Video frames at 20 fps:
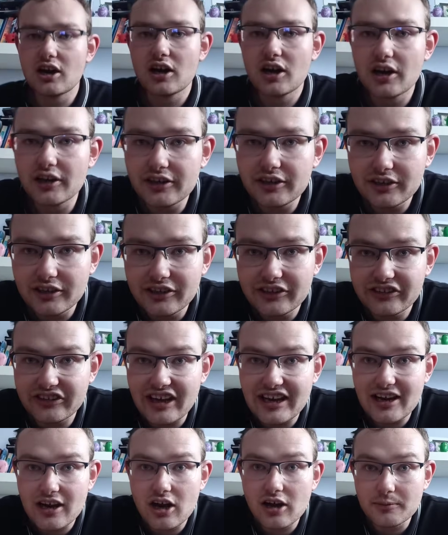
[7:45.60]
Are you going to
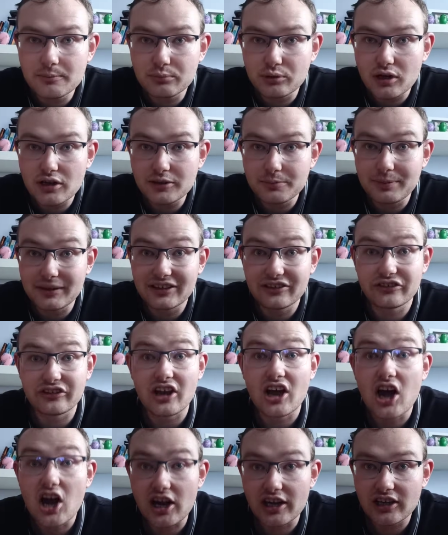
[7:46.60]
say I'm broke
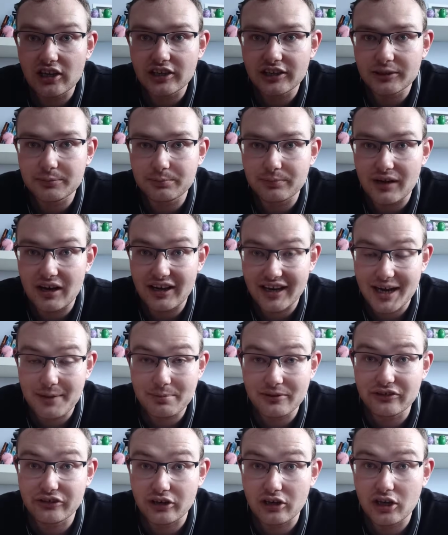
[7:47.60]
because I
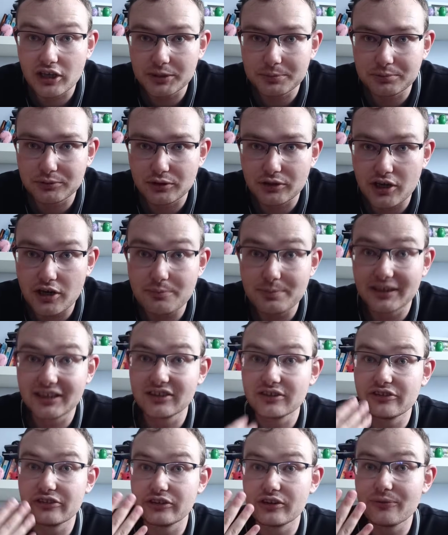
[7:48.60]
happen to like Bruno
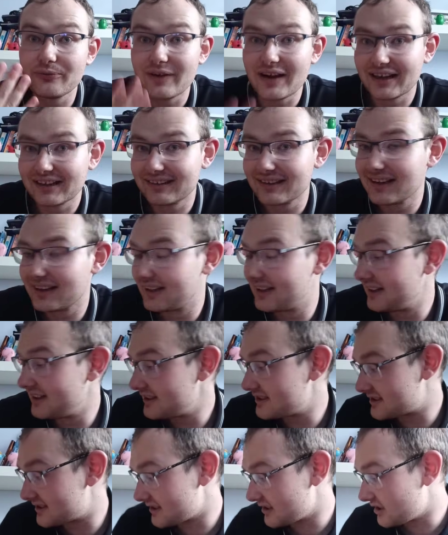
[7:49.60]
because the fact that
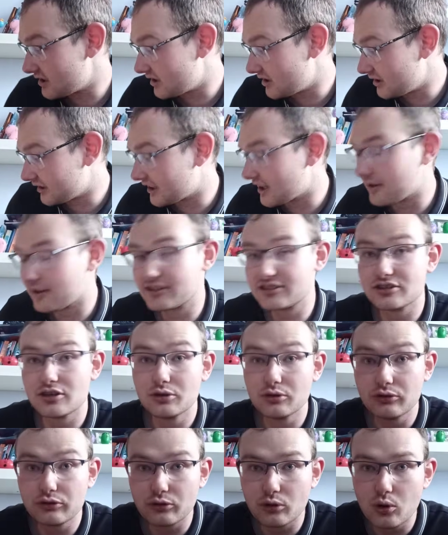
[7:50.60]
he's a character
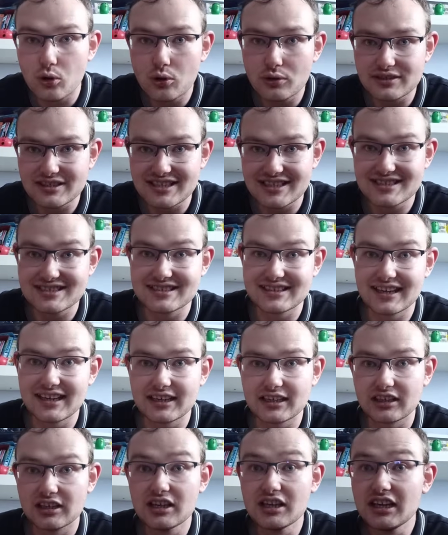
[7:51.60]
who's
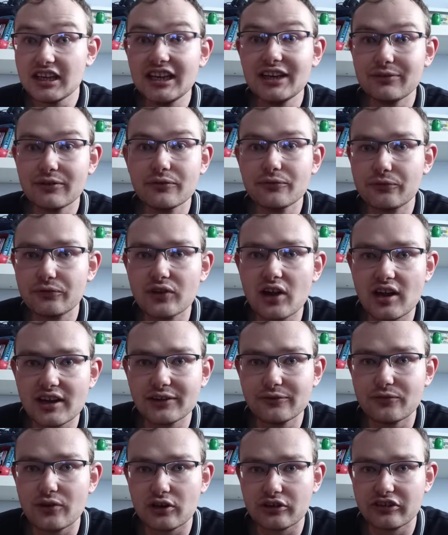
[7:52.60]
autistic? Even
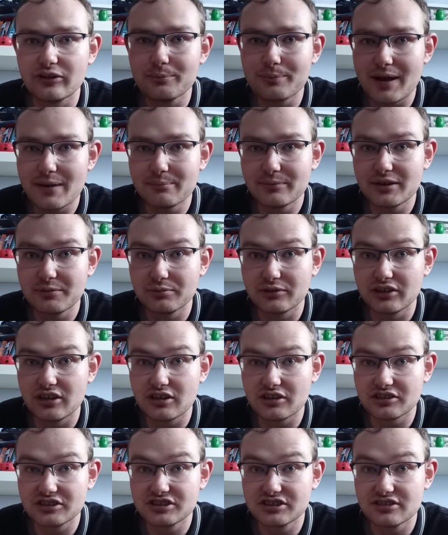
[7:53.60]
Flying Fox and Banbury
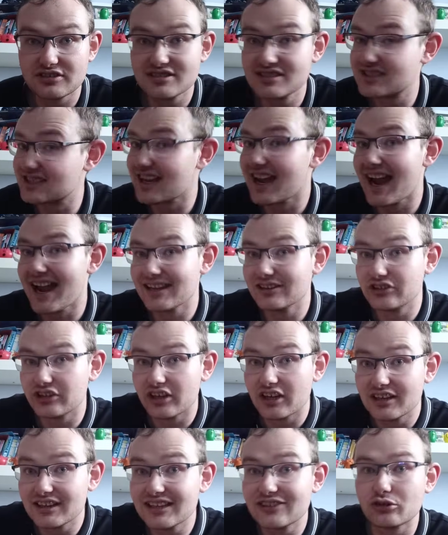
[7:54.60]
Productions and
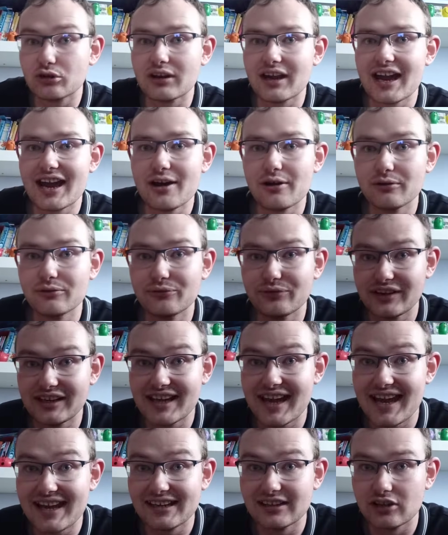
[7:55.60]
Little Owl
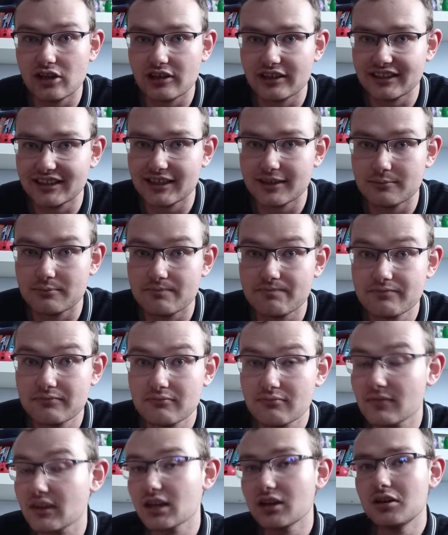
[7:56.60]
VA like him.
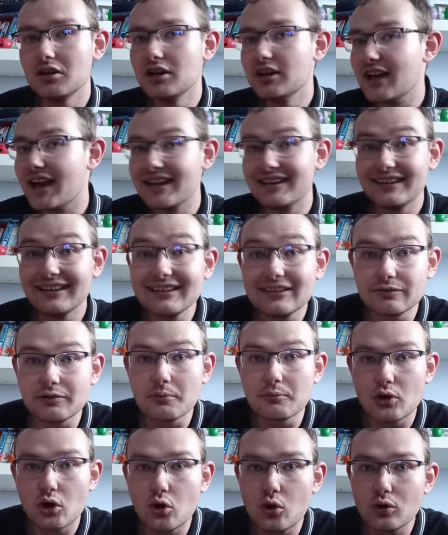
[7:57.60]
And he's
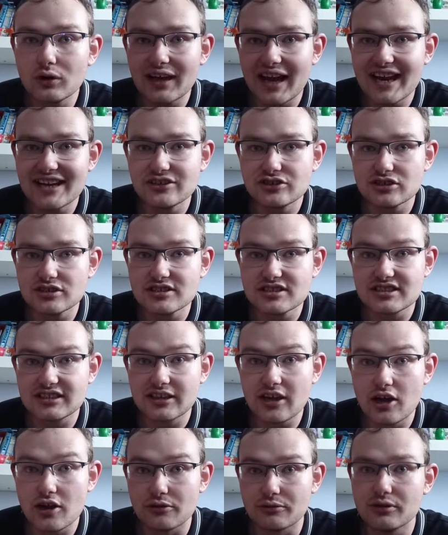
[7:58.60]
from All Engines
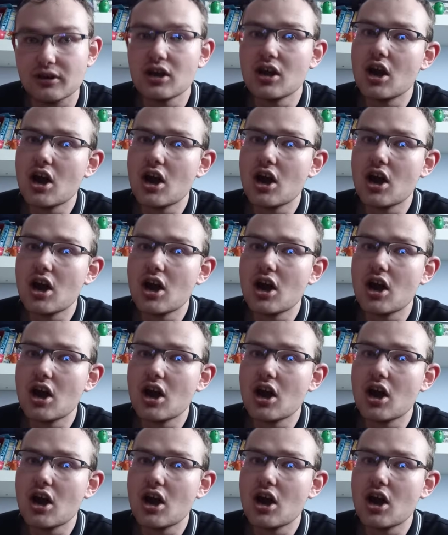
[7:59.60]
Go.